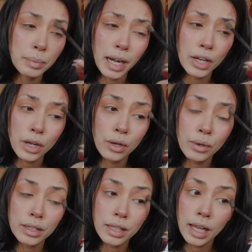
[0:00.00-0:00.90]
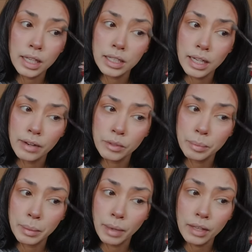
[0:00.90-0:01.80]
But I know that could never
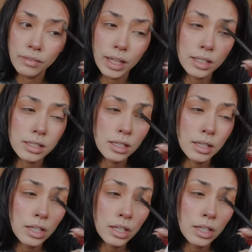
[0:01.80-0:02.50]
be my face.